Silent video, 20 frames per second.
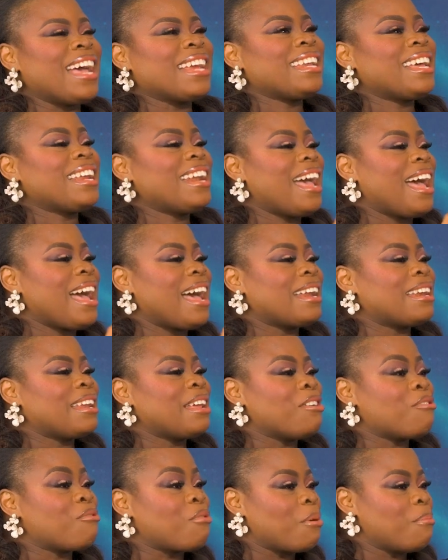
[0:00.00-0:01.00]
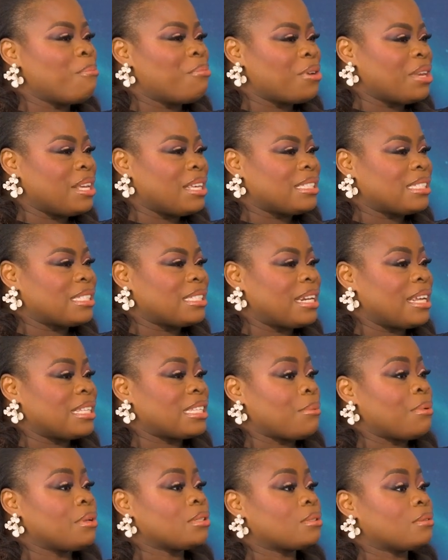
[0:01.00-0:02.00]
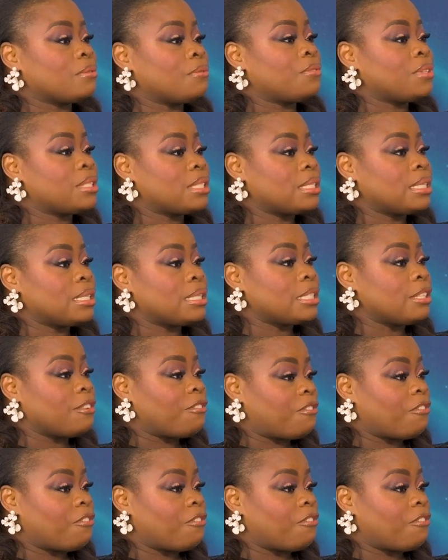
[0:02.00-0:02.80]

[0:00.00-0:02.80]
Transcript: I then had a robbery incident. I went to visit a